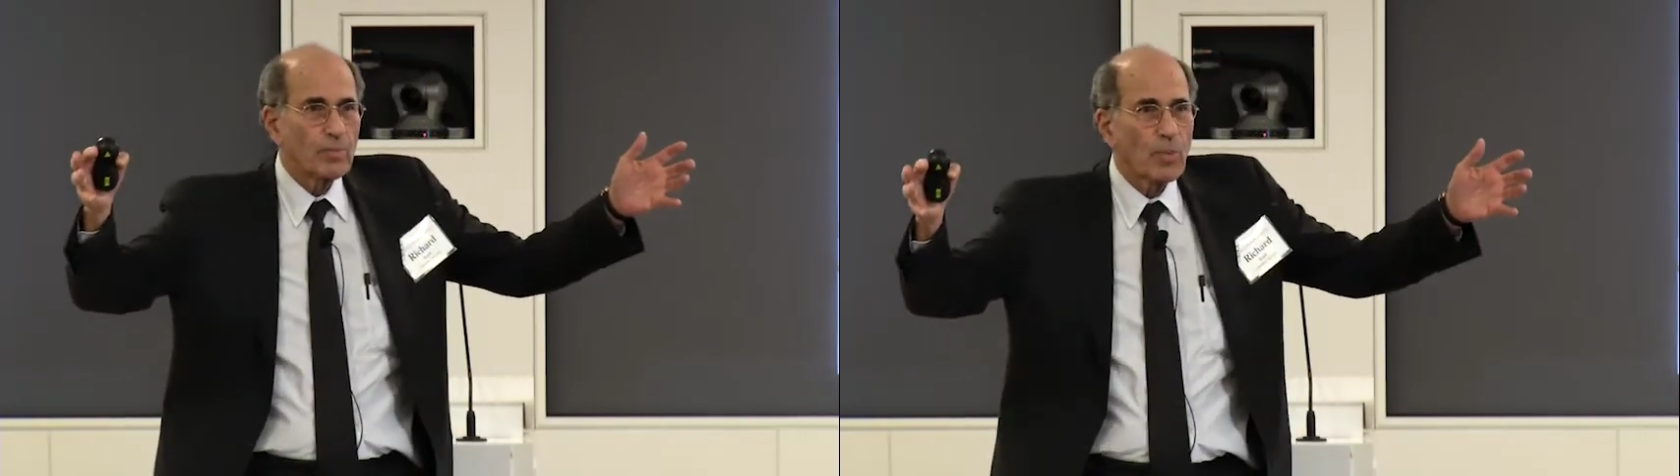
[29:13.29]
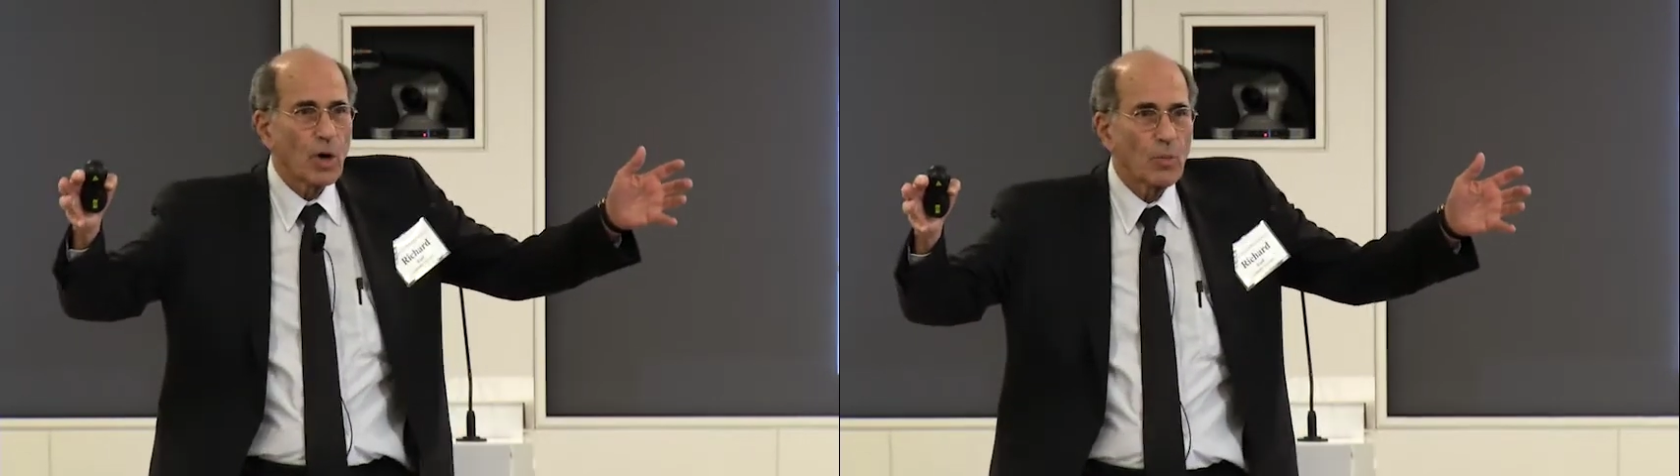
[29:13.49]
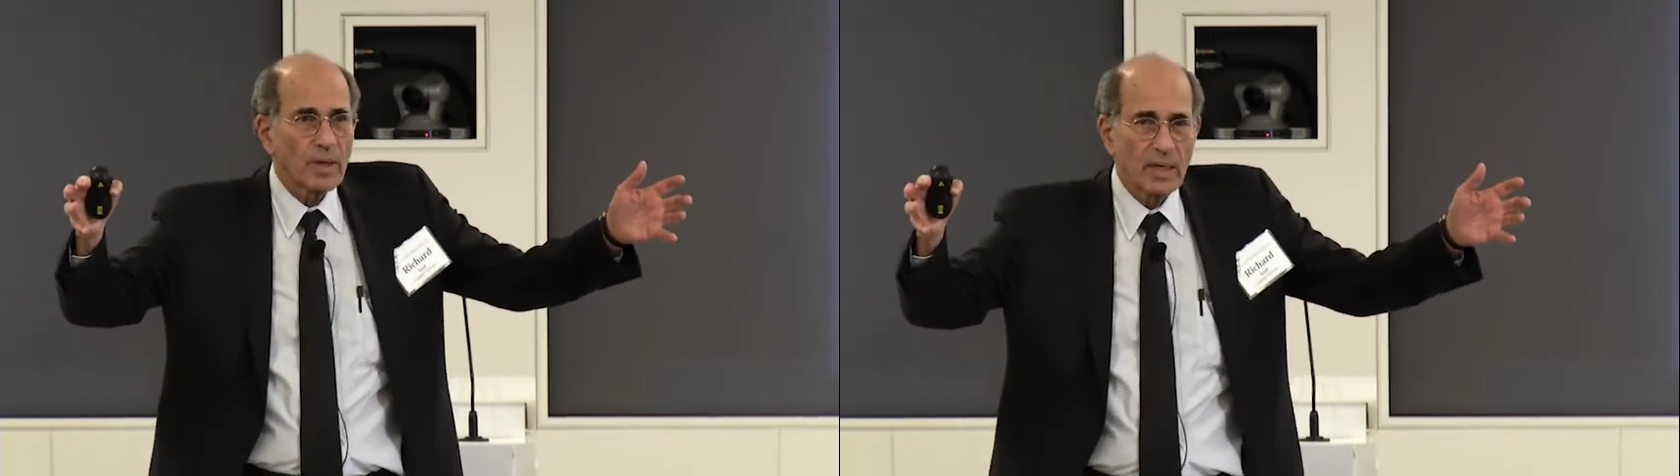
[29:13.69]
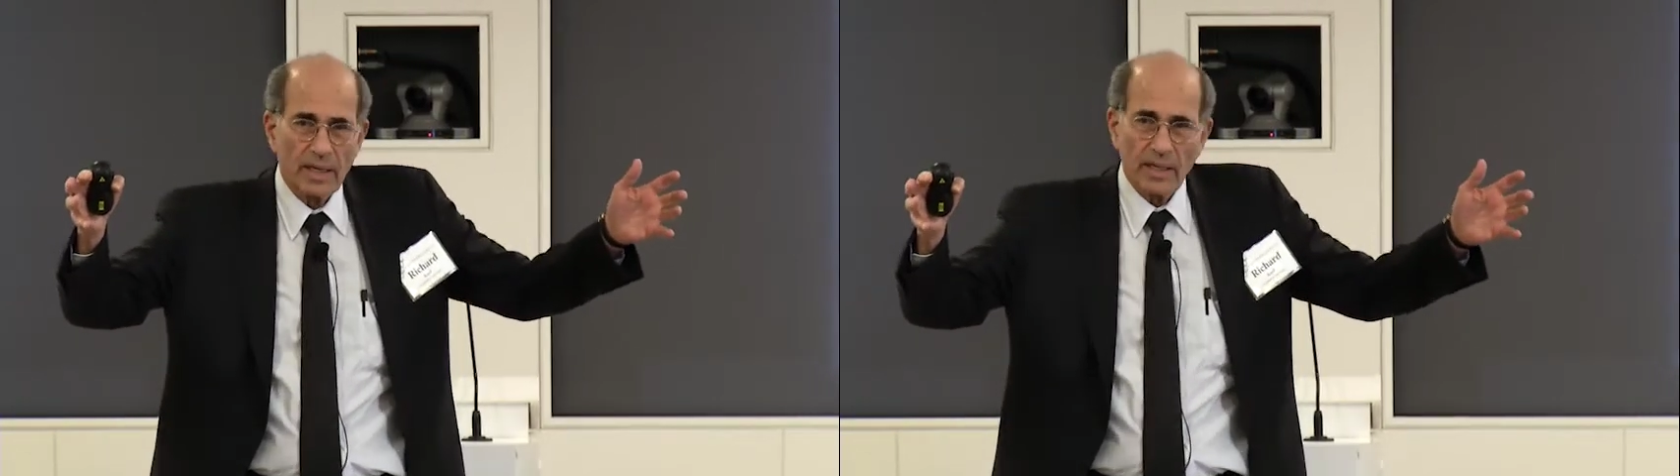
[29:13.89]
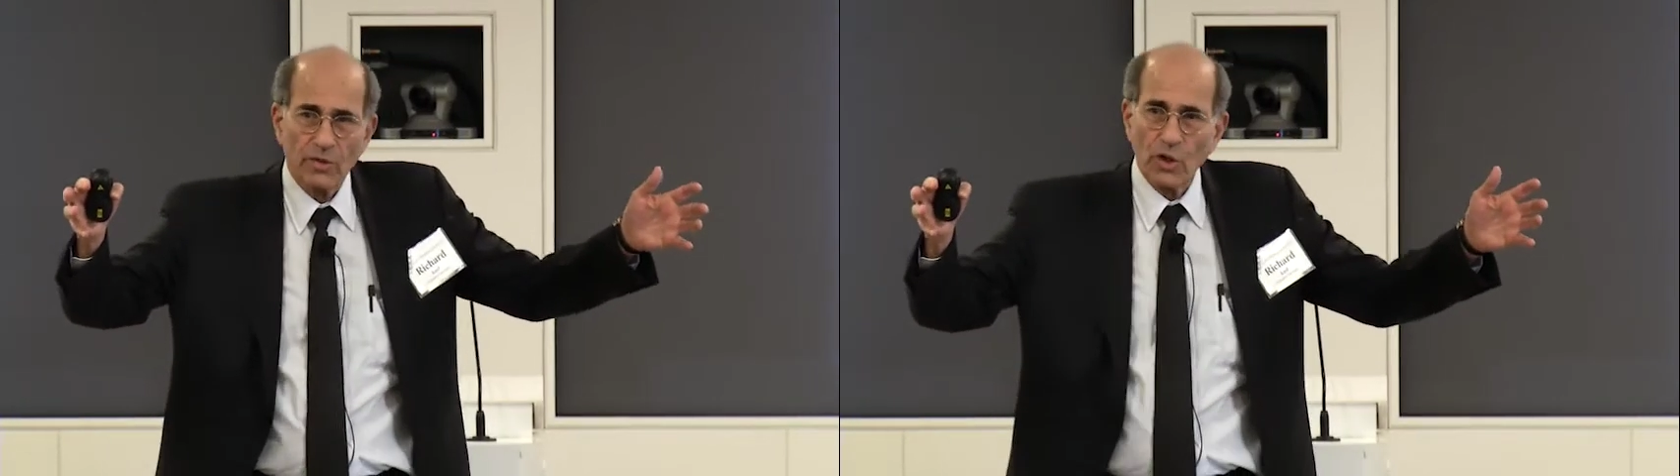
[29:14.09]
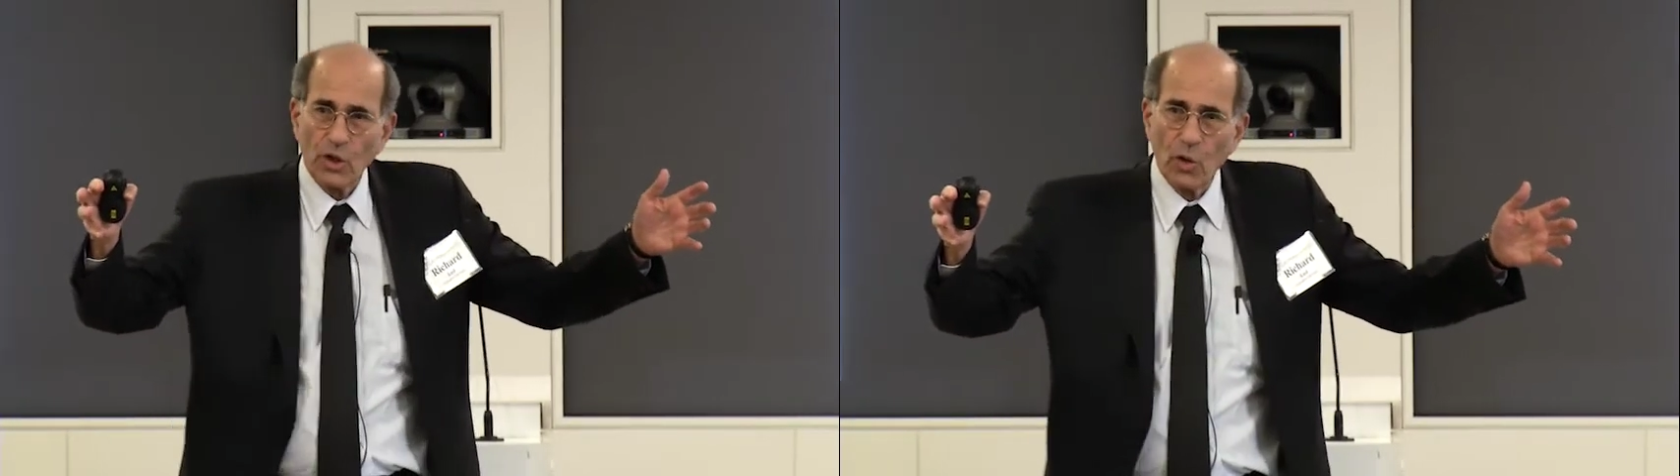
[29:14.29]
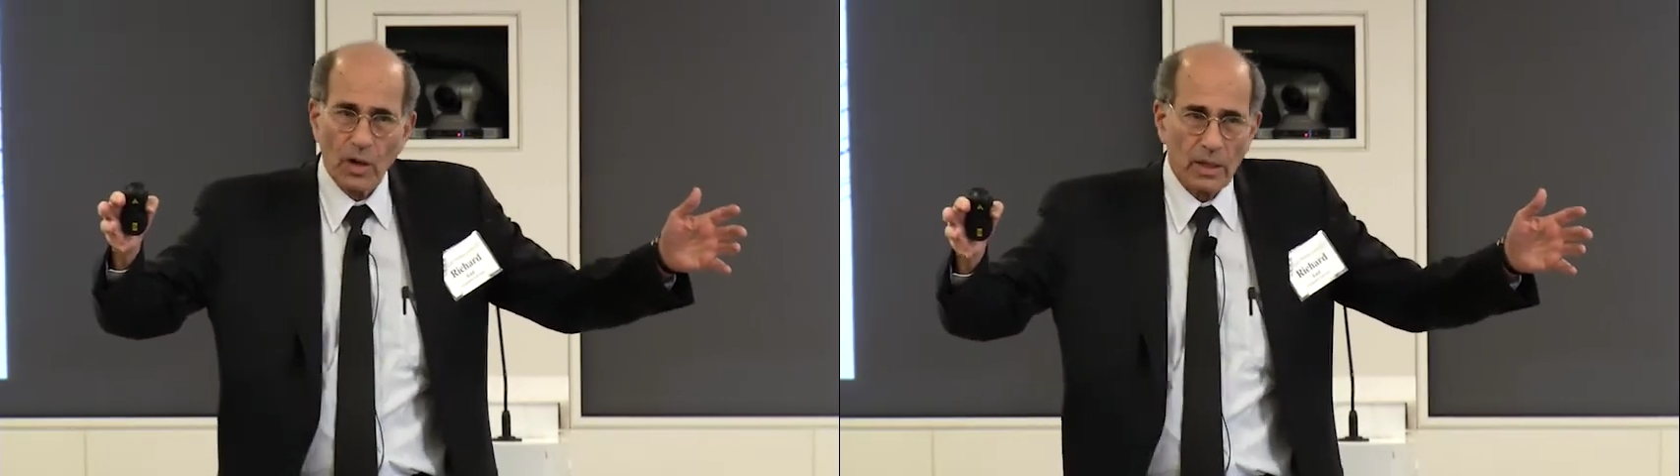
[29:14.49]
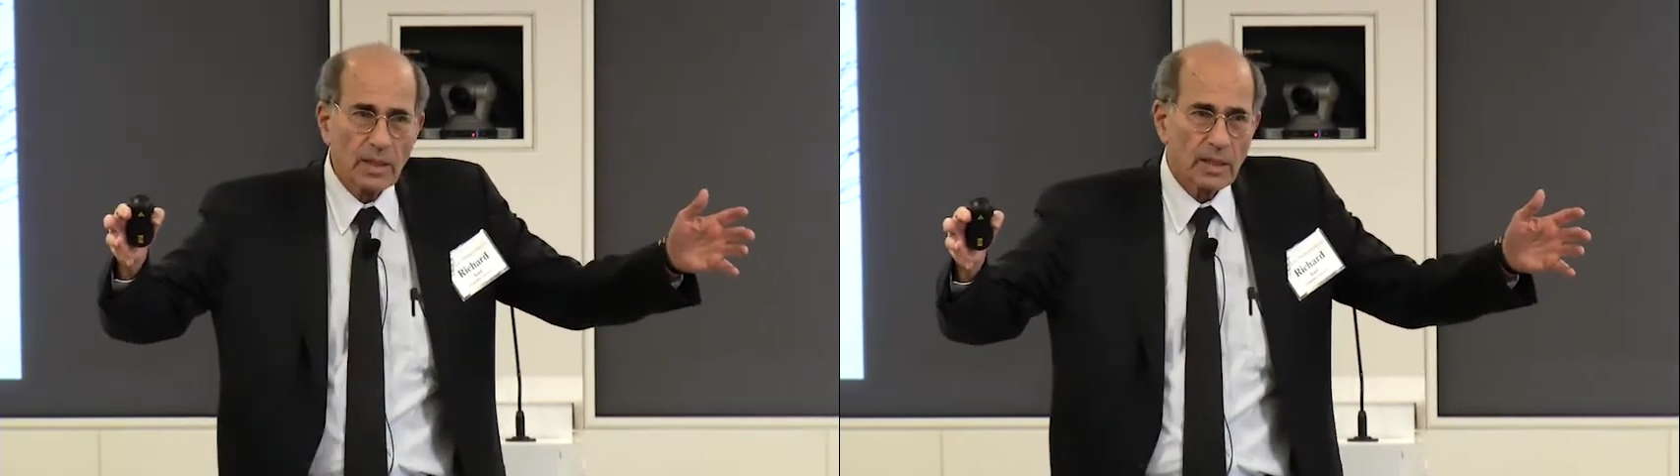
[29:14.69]
MoMA in New
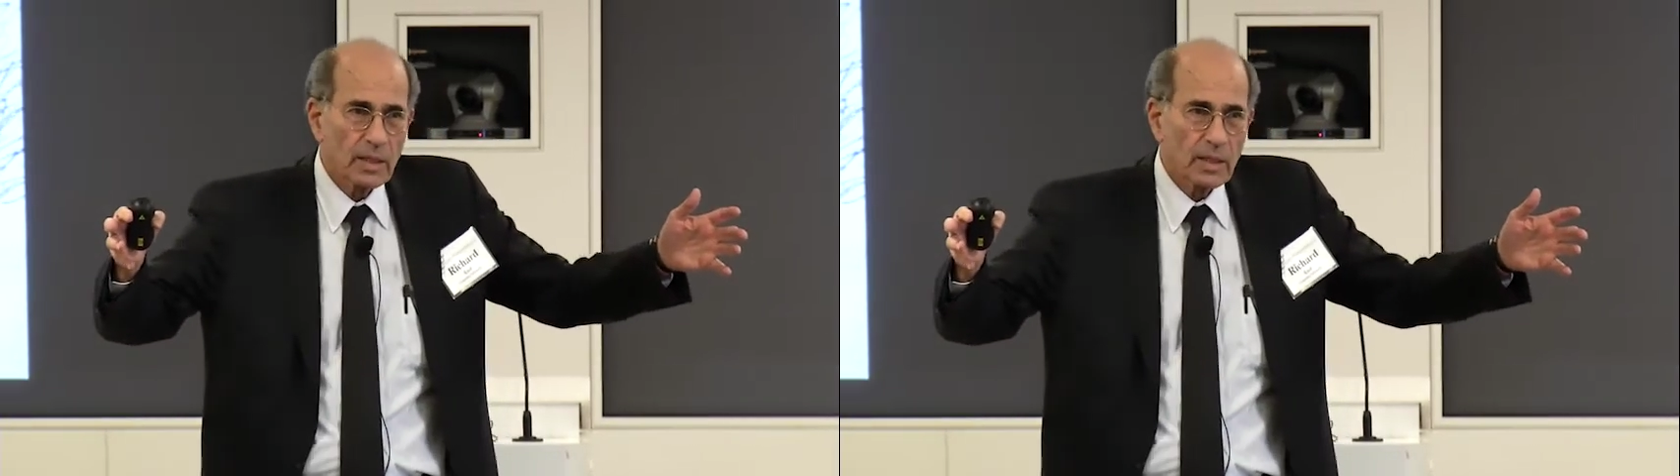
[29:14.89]
York,